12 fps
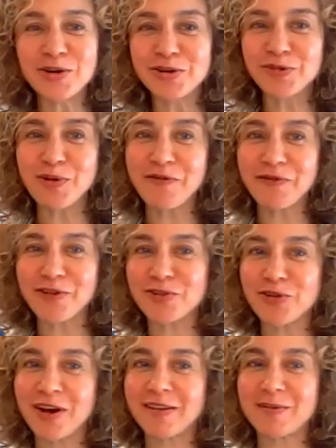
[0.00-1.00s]
We need for
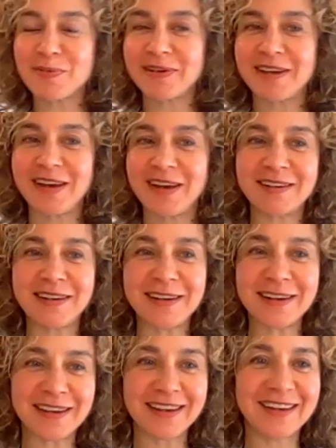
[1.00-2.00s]

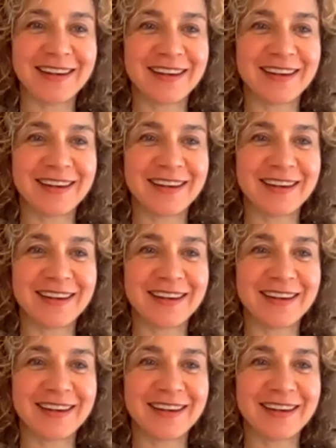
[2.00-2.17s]
transportation.